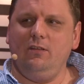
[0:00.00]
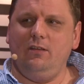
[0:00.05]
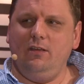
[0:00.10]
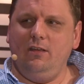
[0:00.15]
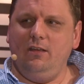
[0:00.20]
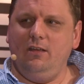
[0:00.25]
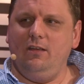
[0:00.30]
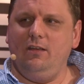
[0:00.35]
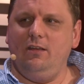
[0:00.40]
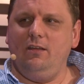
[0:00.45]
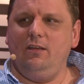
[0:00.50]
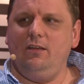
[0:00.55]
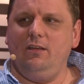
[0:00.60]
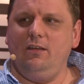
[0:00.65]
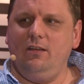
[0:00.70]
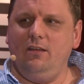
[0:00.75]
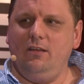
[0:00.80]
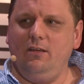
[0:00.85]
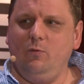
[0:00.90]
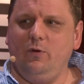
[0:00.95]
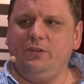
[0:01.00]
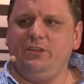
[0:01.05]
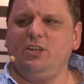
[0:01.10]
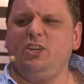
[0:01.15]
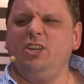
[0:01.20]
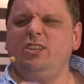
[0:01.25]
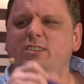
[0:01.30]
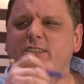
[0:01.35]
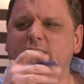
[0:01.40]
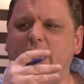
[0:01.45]
us in the U.S. sometimes. Yeah. What's yeah.
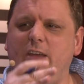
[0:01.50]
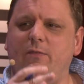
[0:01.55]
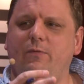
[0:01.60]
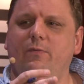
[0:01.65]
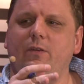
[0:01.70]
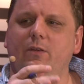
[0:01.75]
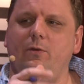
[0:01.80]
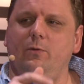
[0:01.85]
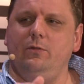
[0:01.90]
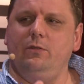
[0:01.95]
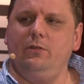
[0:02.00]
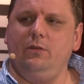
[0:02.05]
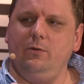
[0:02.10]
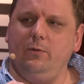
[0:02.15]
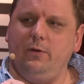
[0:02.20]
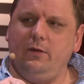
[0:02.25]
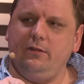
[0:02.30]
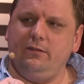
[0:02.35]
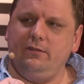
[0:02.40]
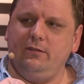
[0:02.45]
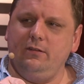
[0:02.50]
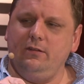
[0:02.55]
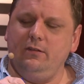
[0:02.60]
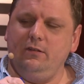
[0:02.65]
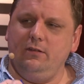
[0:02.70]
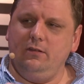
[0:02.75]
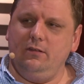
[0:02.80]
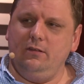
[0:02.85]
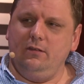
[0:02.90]
a good day for you in the U.S.? A good day? Well, we,